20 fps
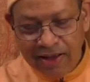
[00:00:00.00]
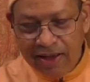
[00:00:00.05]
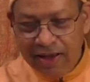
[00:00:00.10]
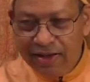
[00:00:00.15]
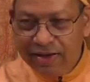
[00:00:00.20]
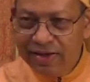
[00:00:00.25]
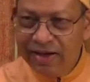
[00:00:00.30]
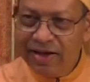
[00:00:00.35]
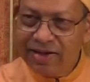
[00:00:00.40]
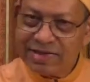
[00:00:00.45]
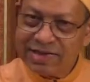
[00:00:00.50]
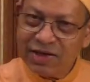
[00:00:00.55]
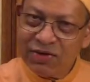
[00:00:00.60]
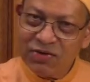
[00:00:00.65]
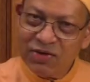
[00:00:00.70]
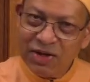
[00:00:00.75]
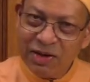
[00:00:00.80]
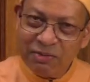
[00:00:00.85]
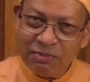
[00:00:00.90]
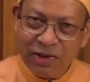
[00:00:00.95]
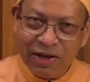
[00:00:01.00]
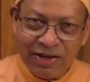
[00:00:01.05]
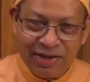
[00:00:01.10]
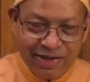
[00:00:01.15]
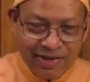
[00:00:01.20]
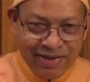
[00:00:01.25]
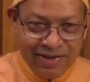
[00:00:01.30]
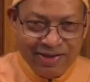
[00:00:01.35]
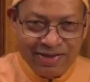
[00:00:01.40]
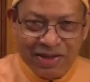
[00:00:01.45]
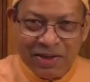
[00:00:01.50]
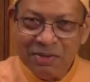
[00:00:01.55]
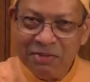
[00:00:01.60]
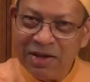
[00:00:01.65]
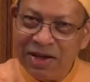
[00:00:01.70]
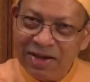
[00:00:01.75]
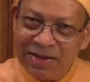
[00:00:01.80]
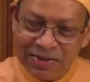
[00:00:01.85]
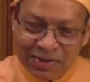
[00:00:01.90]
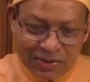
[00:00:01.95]
He has given up eating
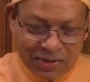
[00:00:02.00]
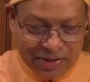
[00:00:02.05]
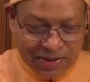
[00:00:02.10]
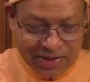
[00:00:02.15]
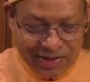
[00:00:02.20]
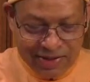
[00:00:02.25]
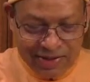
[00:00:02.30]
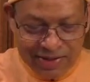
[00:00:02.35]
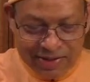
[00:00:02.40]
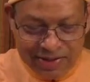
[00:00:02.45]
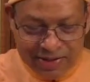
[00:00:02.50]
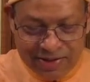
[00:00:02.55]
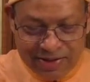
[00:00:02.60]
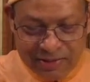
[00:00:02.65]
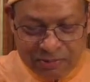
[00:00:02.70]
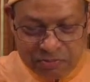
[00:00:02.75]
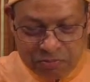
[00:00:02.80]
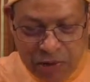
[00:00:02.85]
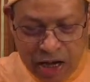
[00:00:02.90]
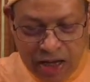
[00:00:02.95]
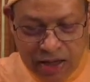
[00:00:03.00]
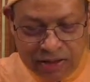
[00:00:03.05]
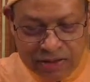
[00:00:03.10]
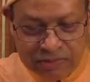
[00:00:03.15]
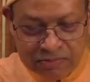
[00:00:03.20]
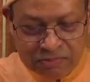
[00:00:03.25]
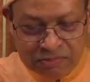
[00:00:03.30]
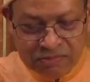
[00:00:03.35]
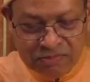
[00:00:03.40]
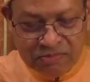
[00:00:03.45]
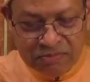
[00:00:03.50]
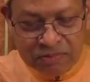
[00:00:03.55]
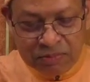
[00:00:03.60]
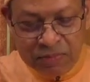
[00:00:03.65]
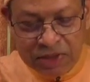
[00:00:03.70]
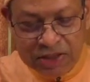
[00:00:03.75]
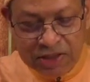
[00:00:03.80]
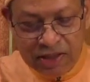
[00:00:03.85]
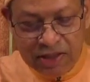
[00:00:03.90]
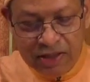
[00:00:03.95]
pan,
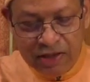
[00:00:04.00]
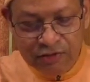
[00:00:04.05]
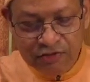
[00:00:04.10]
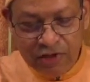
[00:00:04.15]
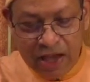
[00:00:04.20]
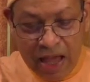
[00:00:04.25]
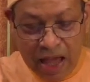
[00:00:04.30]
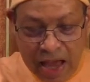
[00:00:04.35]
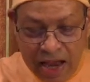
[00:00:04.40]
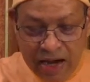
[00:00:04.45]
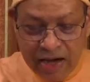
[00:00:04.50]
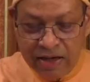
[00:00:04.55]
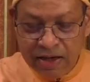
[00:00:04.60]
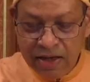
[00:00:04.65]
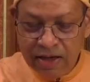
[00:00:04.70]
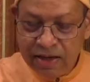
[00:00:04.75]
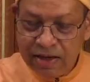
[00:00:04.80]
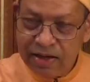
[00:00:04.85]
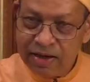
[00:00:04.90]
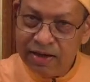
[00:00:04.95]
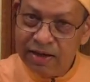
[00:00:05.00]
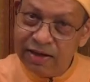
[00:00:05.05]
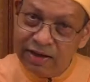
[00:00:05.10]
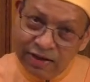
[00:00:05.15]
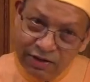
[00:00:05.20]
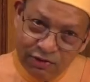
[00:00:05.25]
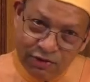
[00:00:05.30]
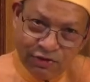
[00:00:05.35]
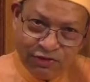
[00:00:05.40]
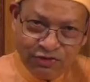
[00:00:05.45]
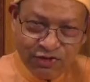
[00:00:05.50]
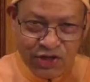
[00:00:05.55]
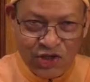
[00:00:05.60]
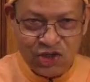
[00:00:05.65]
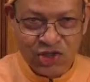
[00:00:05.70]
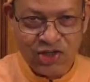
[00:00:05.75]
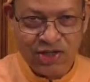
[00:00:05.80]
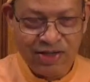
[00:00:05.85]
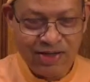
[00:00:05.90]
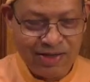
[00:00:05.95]
beetle leaf, and even
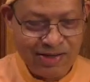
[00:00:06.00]
fish.